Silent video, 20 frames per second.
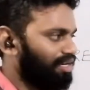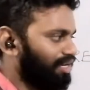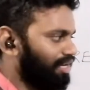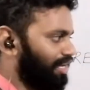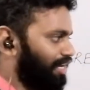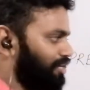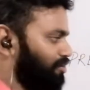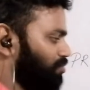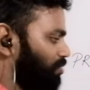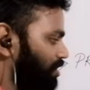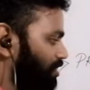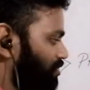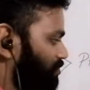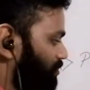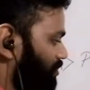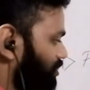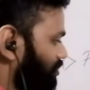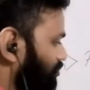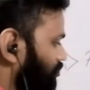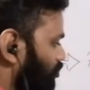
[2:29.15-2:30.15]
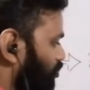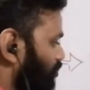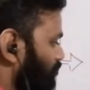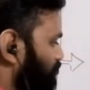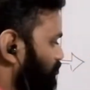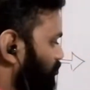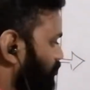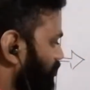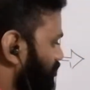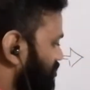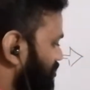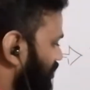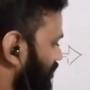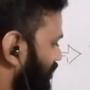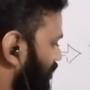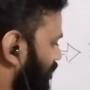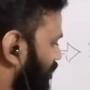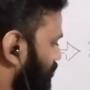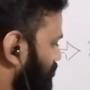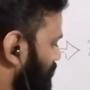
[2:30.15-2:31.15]
And whatever
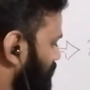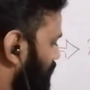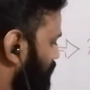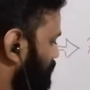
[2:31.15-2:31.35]
obviously comes